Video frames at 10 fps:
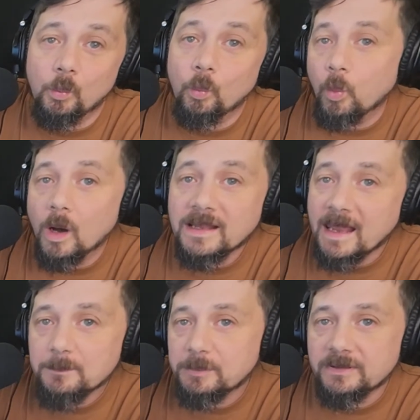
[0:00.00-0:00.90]
what
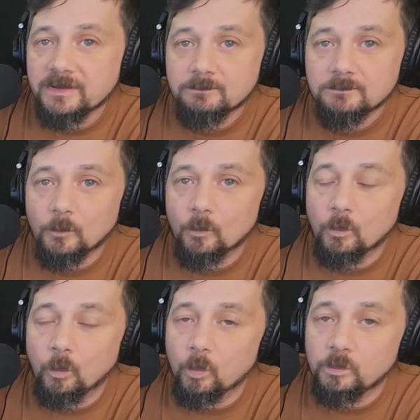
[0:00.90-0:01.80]
happened?
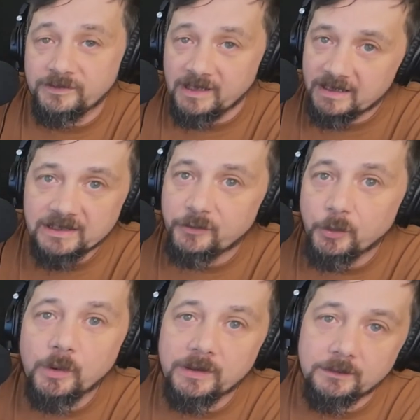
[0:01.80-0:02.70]
Did he
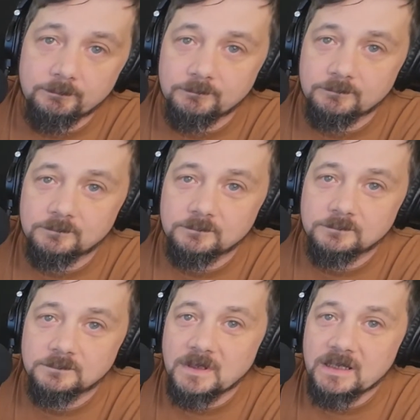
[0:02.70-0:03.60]
do it?
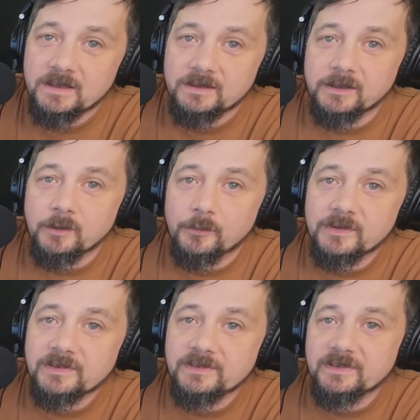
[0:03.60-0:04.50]

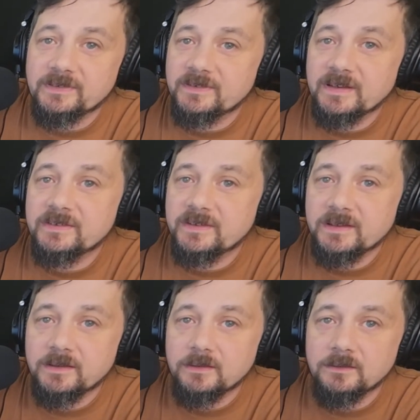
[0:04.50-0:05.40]
This is a
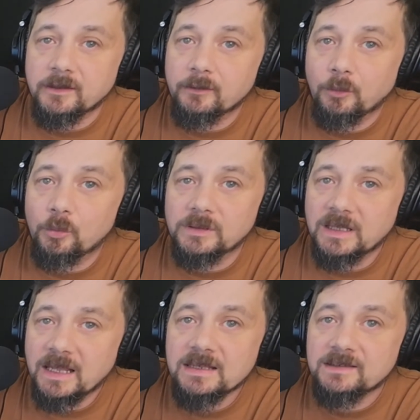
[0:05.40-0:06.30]
60-year-old
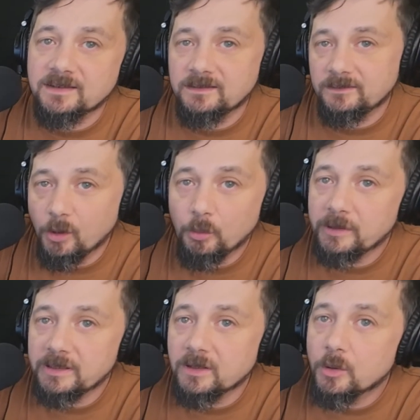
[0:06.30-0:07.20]
case and
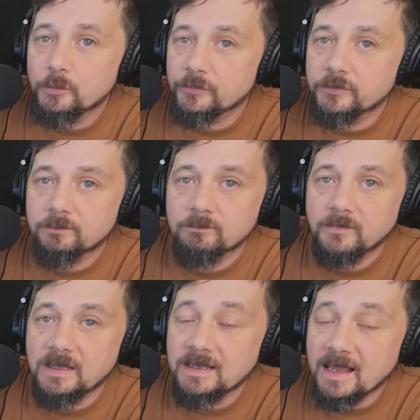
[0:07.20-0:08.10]
nobody knows
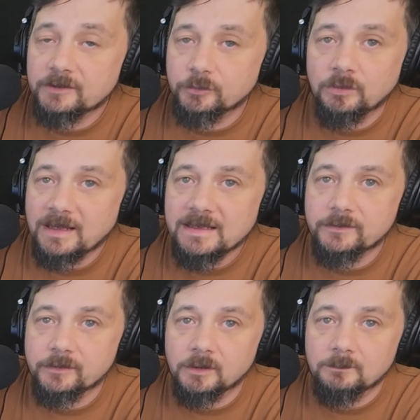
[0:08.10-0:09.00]
an actual
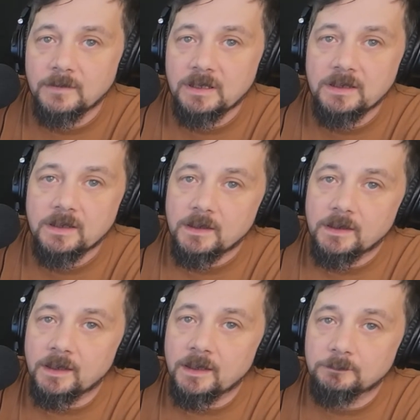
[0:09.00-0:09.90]
answer.
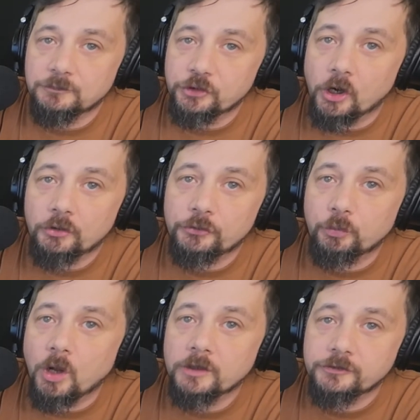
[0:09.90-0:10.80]
Charles
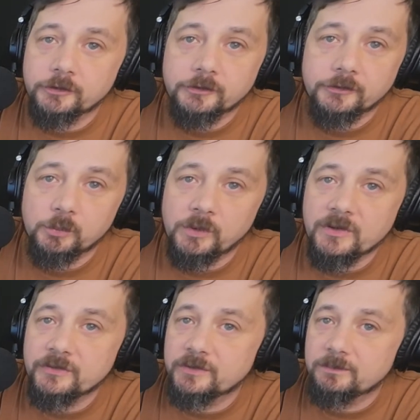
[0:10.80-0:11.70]
Rogers
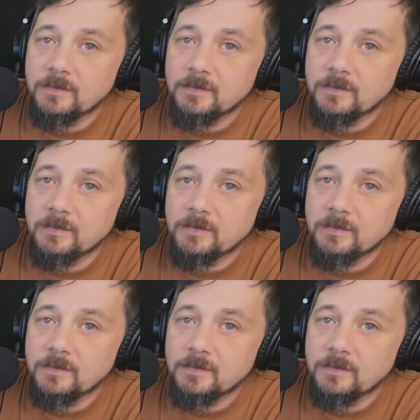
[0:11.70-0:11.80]
was